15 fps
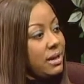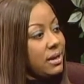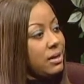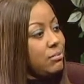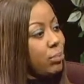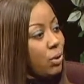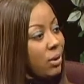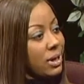
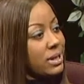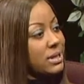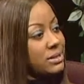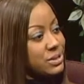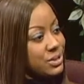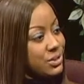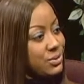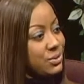impart
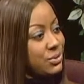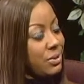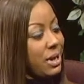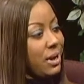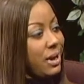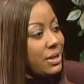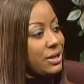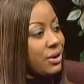into
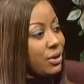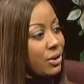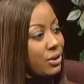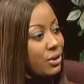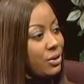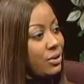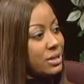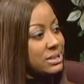a younger
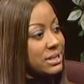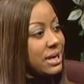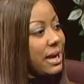girl and say,